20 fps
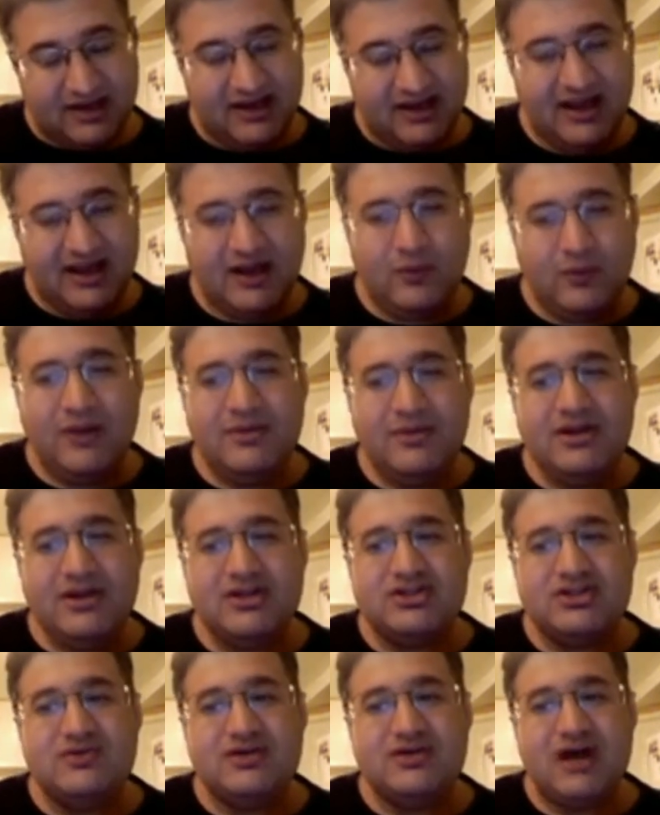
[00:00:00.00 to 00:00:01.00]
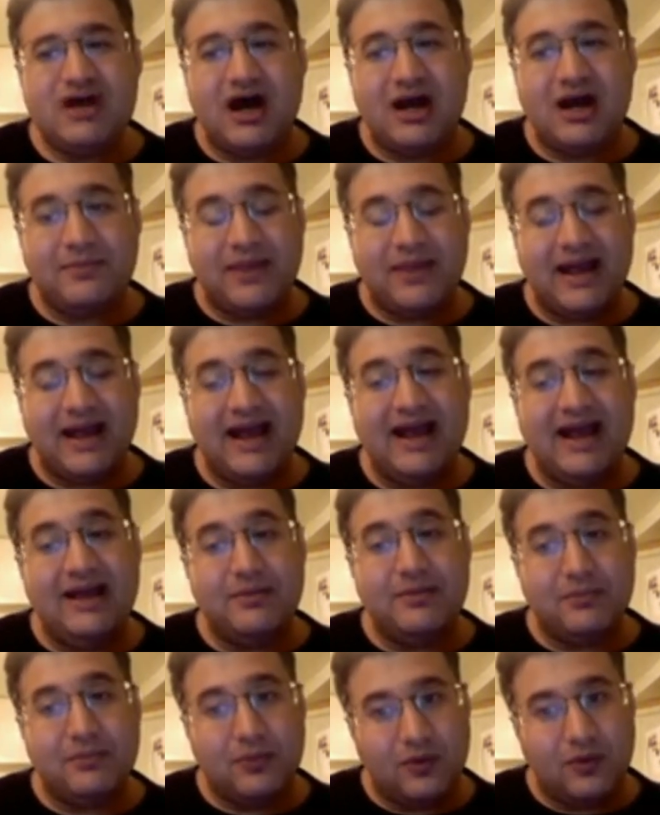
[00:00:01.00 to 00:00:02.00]
and women do not pay
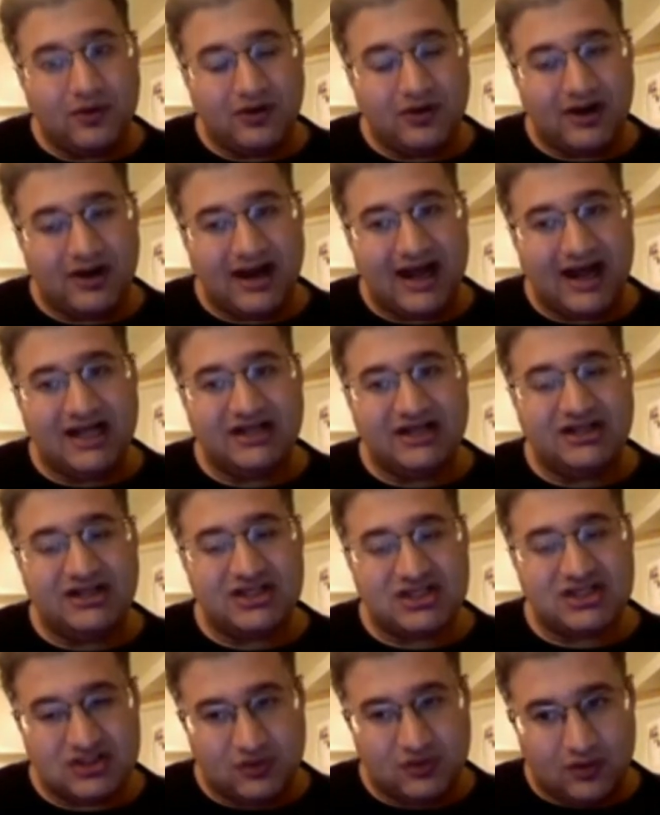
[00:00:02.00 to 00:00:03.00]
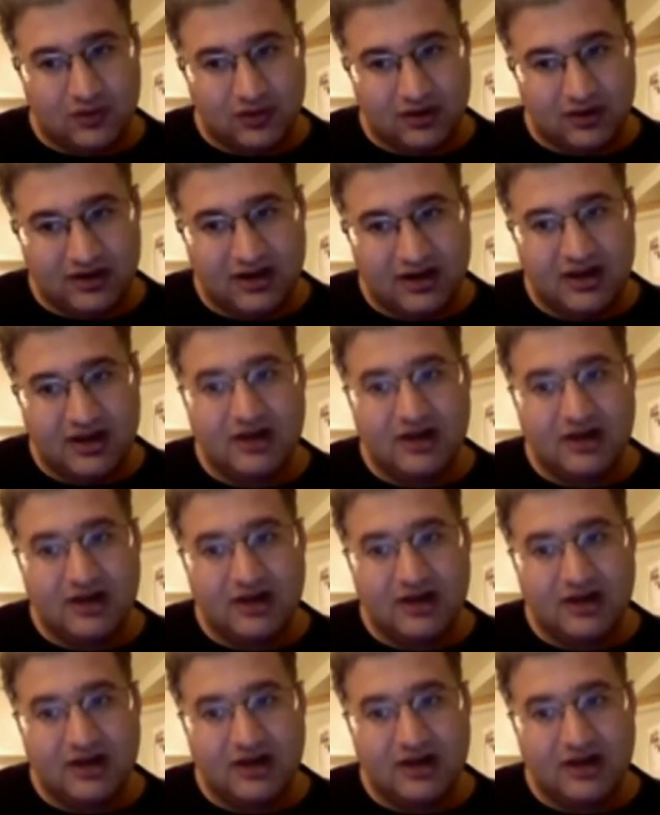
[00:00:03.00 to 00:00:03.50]
more at the store